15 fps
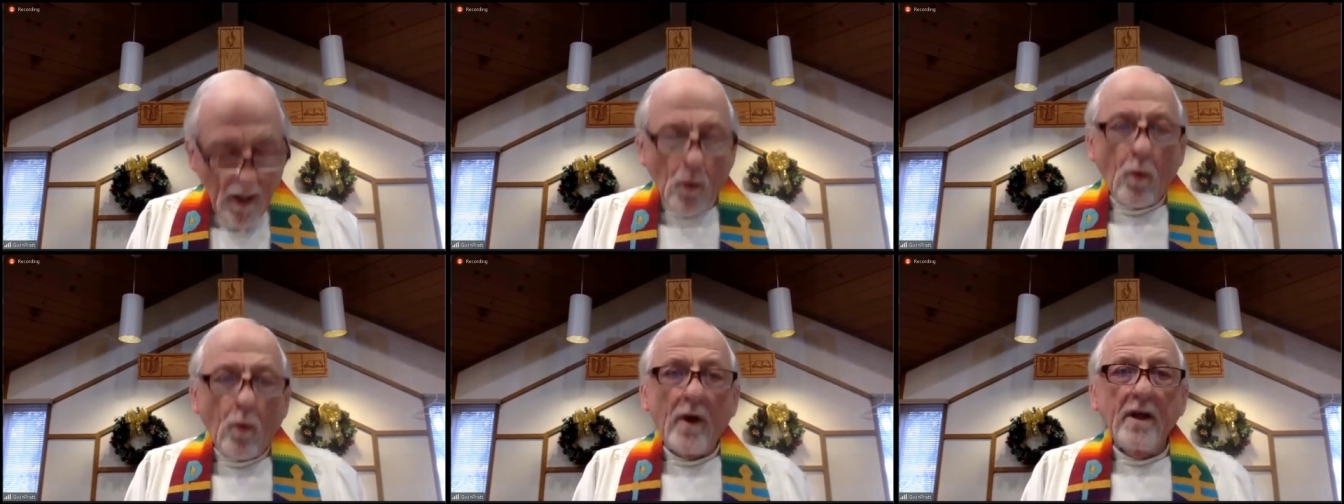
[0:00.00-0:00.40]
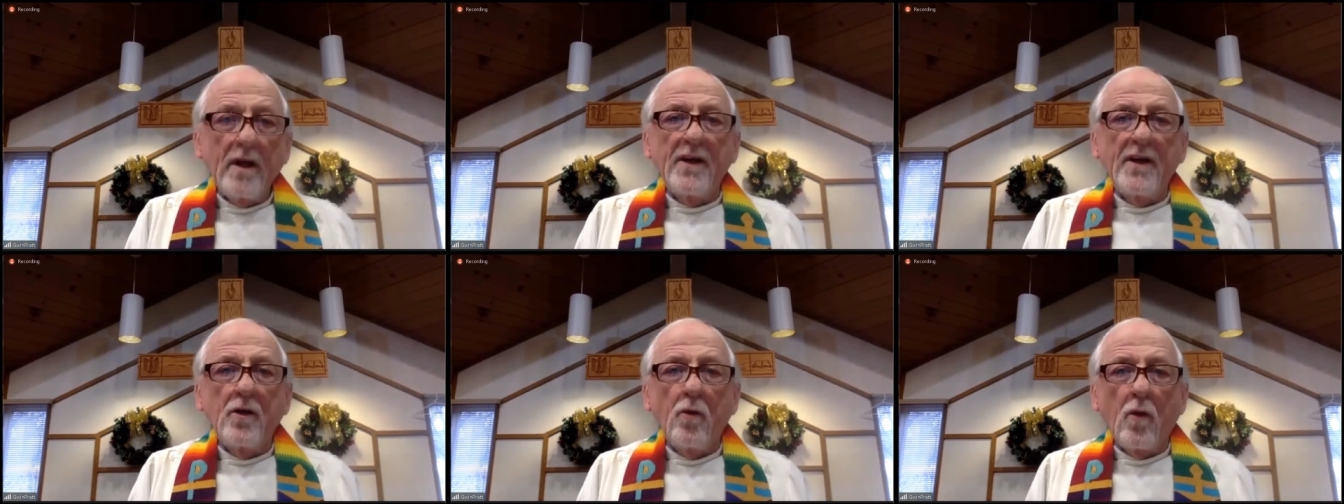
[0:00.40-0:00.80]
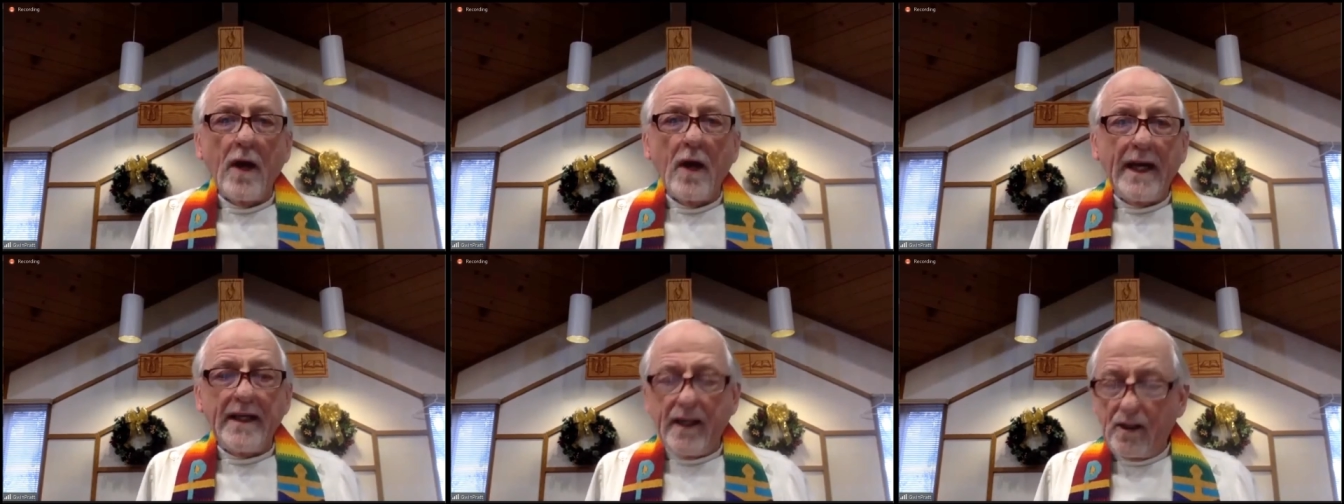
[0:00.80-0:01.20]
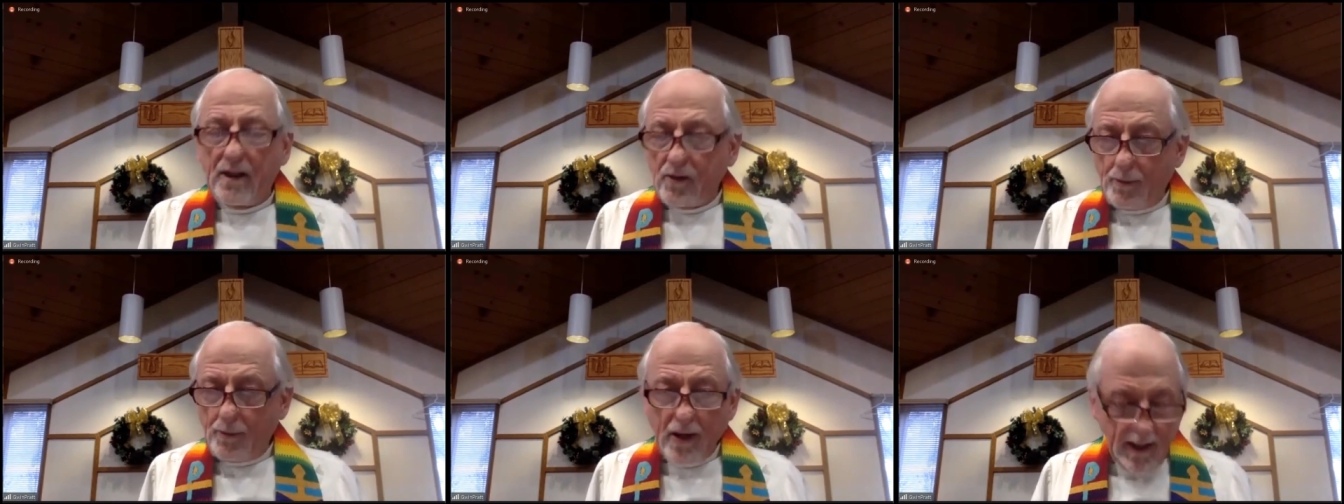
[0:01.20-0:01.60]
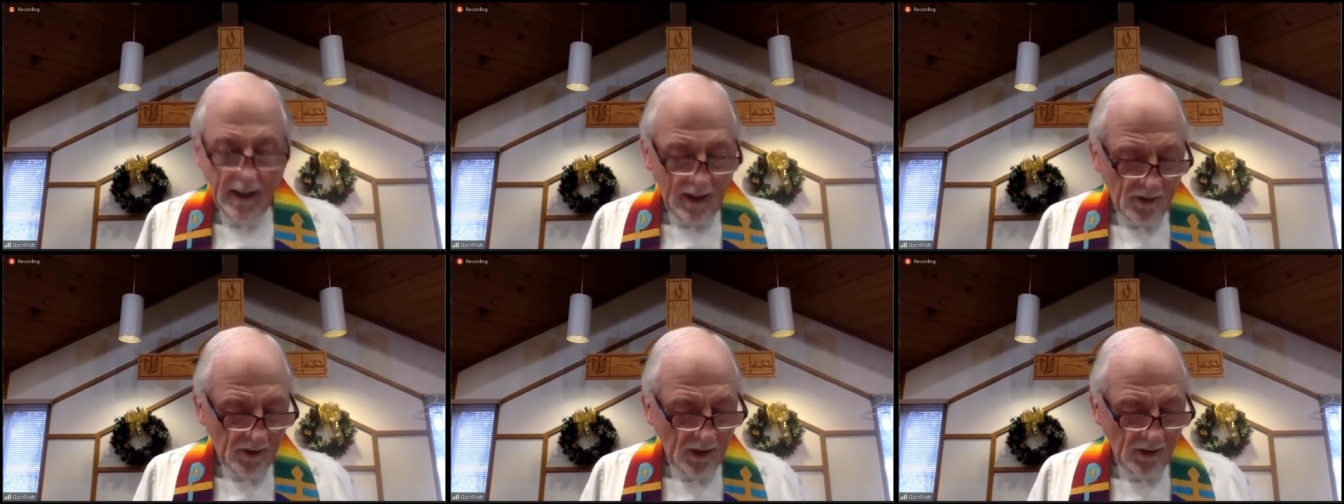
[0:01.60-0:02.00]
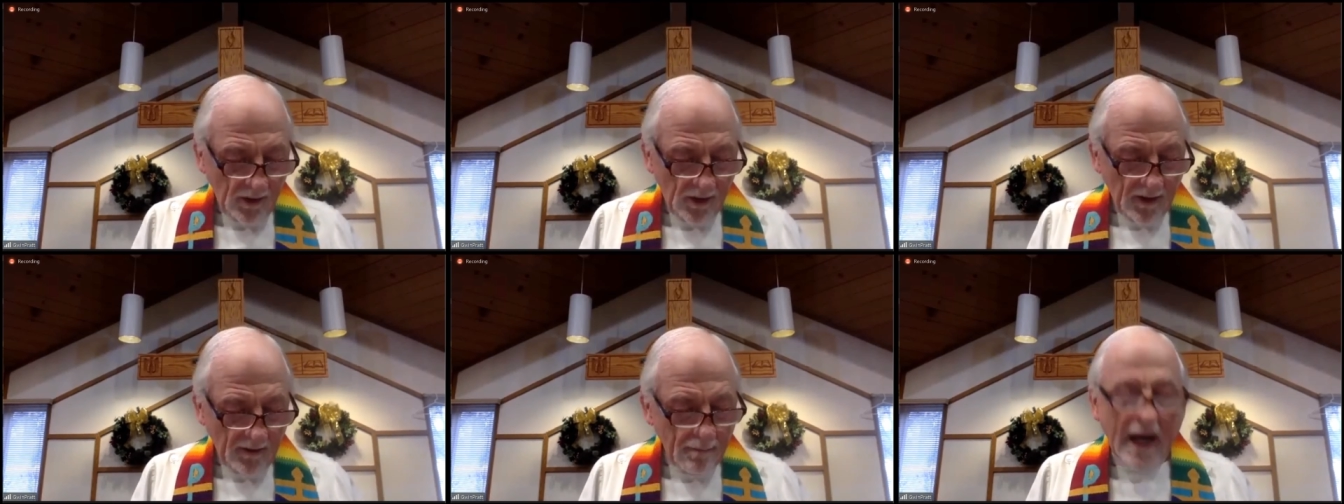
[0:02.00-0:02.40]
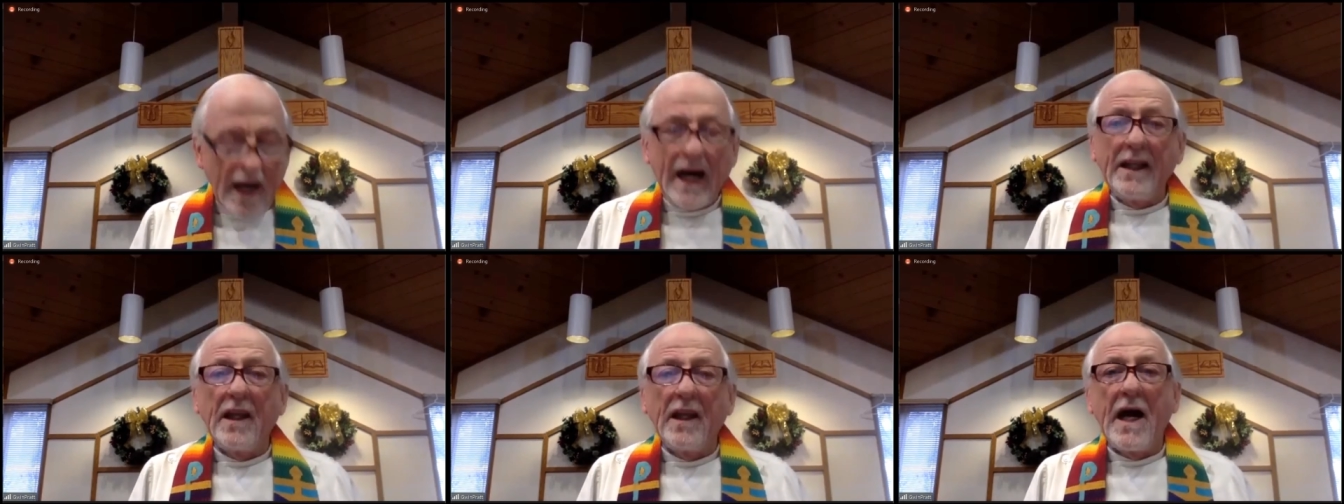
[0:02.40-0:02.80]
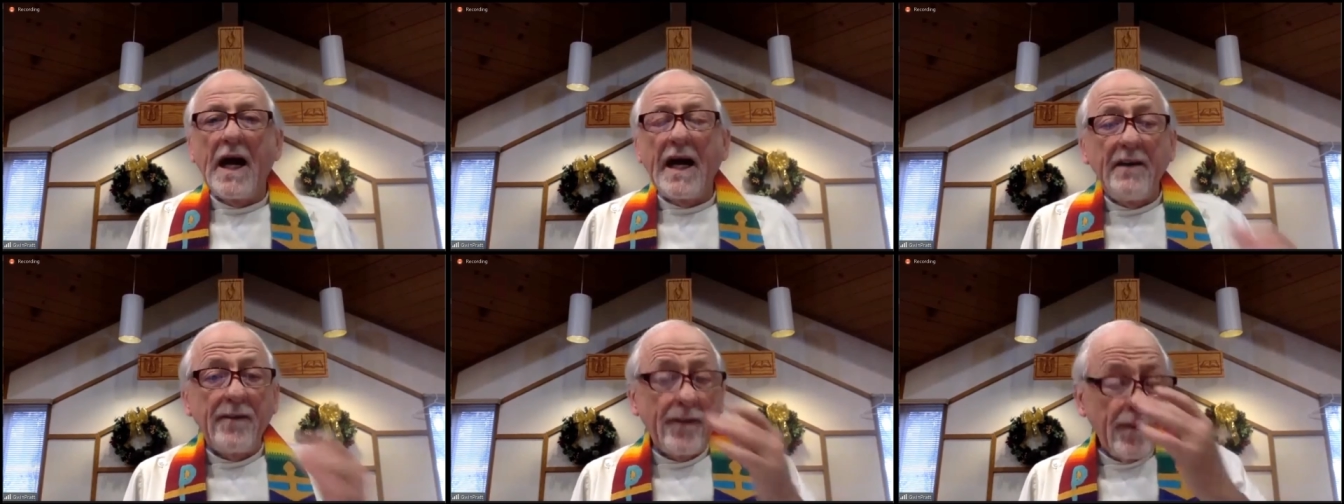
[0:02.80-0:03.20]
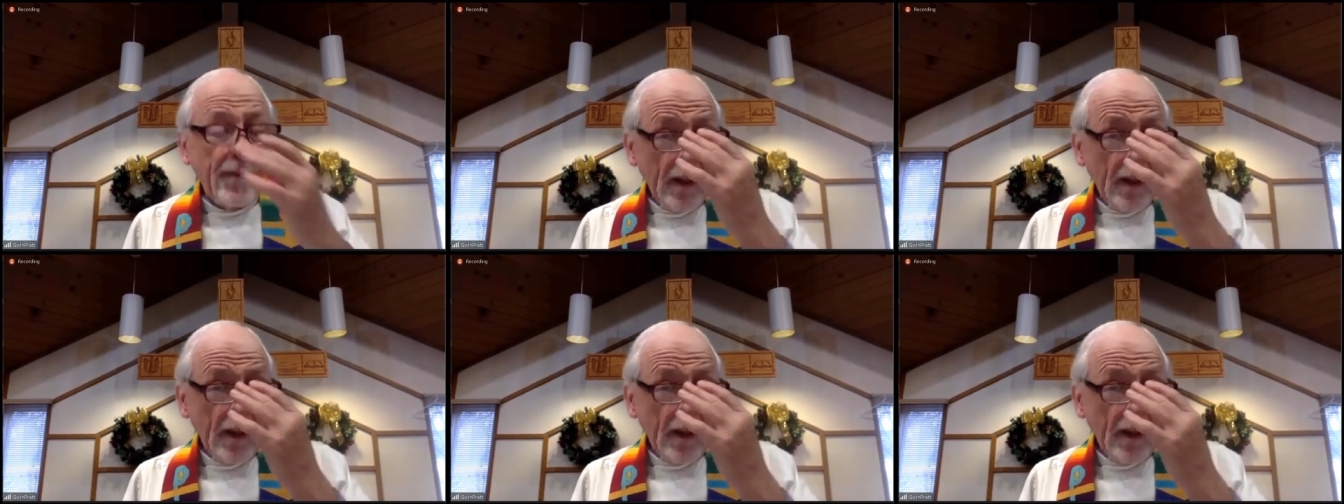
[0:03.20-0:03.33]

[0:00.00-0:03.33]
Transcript: One of the great experiences of my life